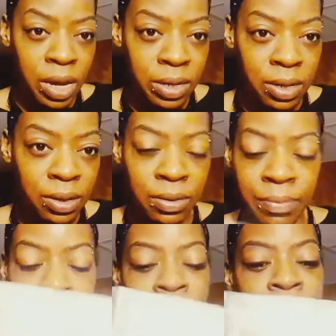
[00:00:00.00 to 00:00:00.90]

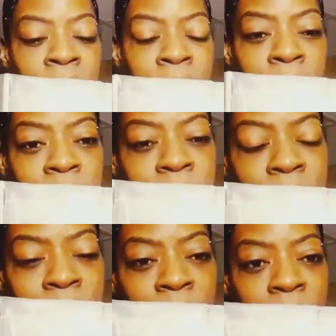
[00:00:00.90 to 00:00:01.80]
idea,
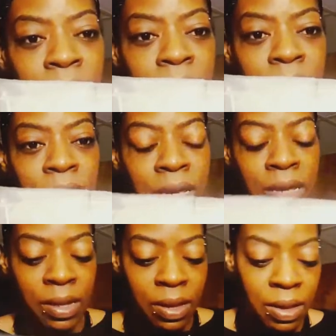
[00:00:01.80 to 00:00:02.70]
to get
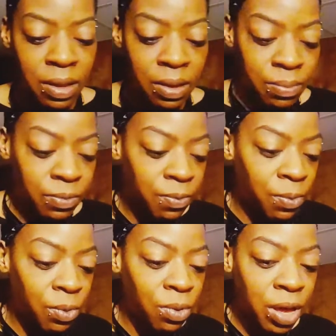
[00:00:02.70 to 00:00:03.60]
the um,
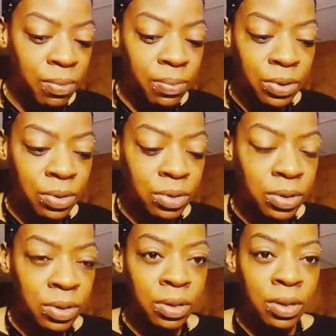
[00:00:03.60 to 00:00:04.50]
full covered
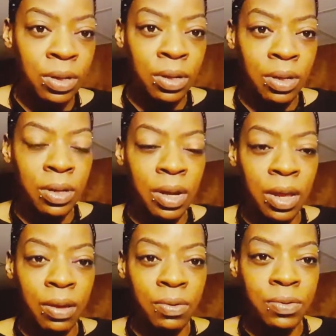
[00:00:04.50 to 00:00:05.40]

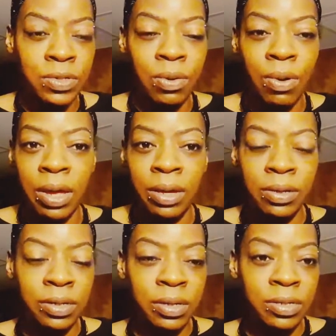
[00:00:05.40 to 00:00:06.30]
nail, so I
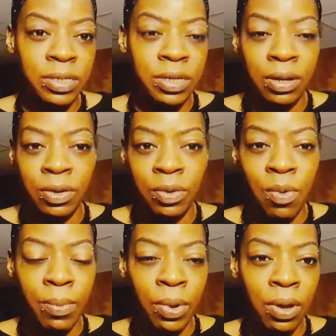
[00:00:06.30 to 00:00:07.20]
can just
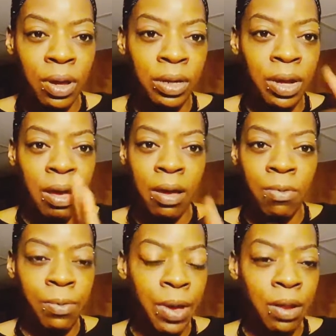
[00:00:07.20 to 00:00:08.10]
glue them on.
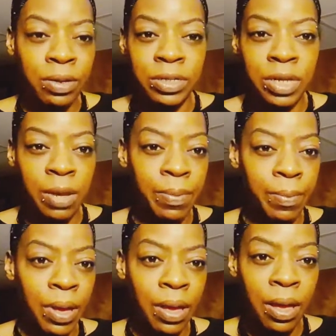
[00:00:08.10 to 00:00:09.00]
I'll file and shape
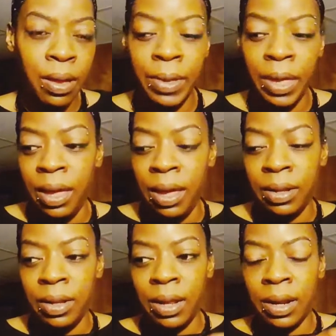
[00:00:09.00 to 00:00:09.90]
them up,
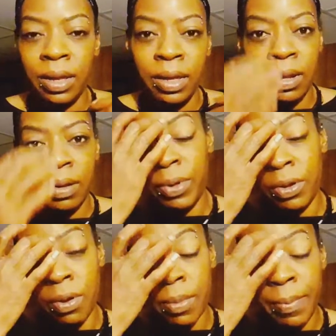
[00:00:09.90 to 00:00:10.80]
and then I can
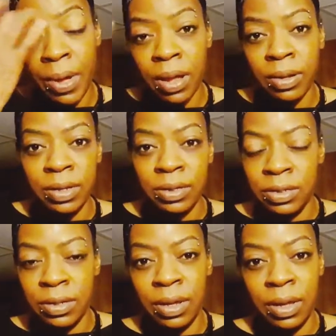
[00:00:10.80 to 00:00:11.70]
put on my
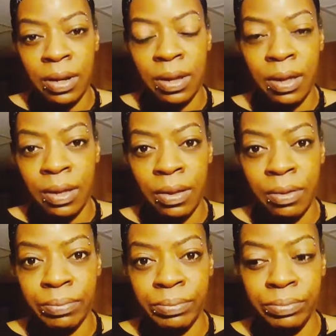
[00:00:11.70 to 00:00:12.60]
polish and
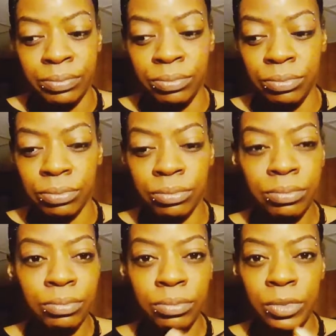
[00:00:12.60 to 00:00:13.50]
um,
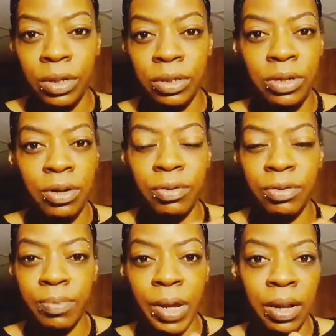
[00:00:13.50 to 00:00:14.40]
you
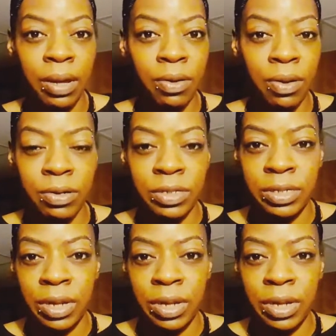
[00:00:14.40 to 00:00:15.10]
know, do my nail art